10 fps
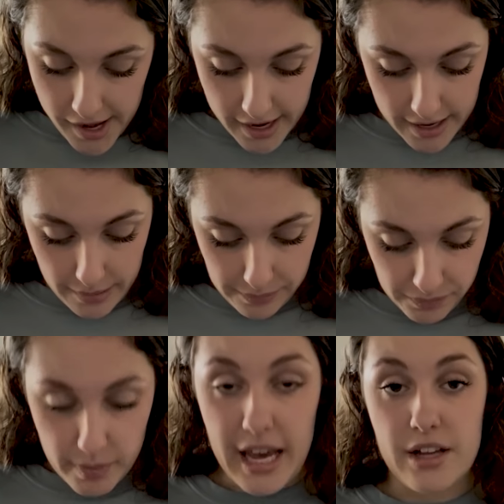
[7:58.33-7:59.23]

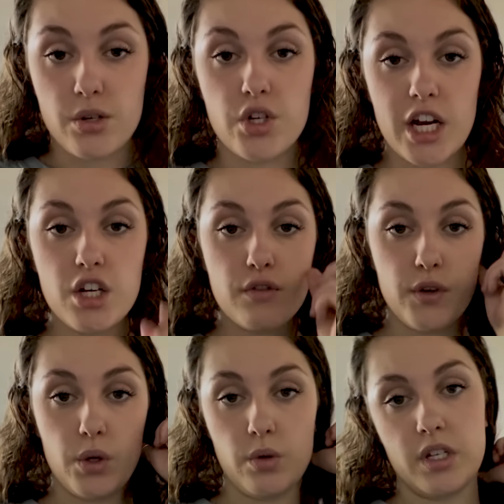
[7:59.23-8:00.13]
But yeah, so change
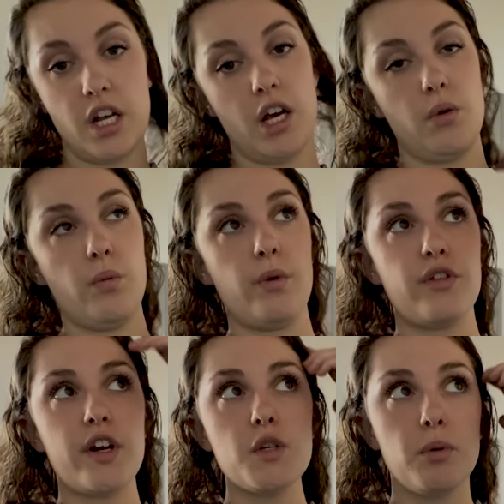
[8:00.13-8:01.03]
foods.
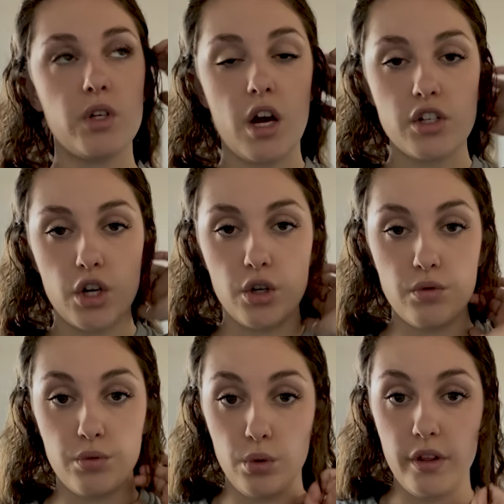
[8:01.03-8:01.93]
With French Bulldogs, a
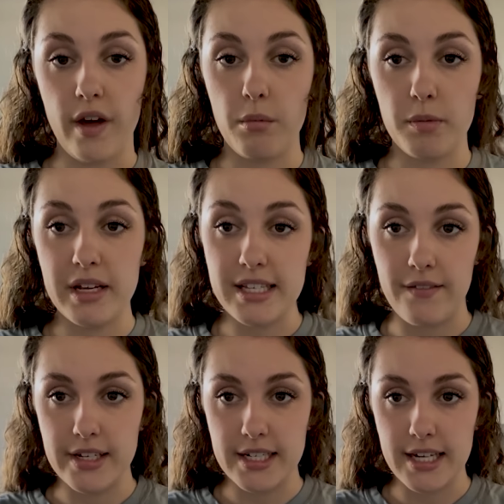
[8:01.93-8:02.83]
good rule of thumb would be 7 to